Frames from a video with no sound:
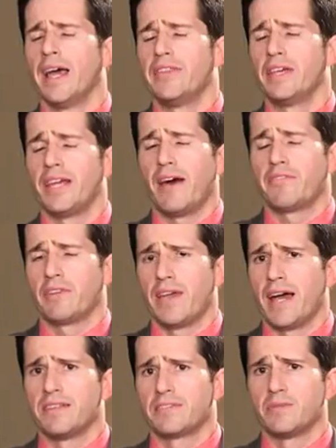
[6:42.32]
And then after
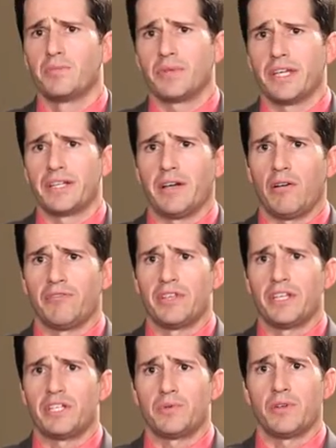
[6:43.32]
that is complete, I'll
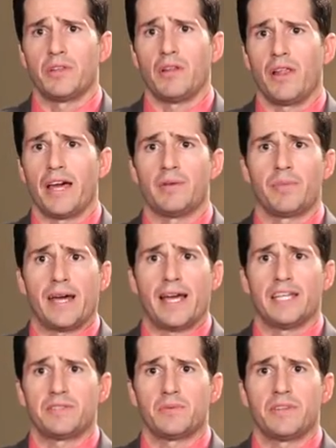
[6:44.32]
finish with a light
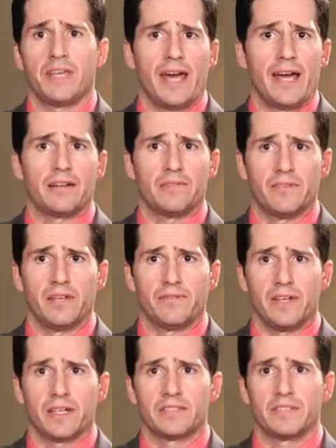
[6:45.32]
pass with the Active
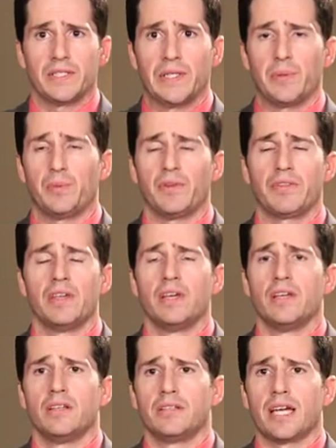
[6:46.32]
FX to help with
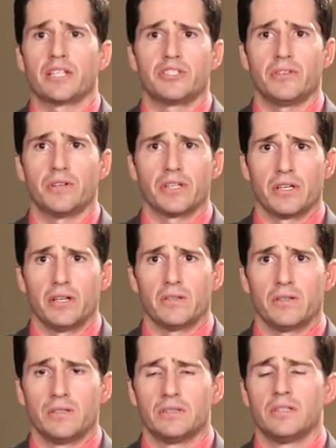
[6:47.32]
texture and
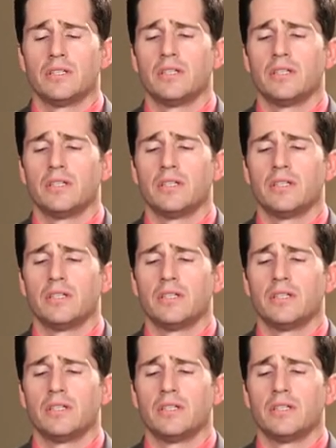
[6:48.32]
color.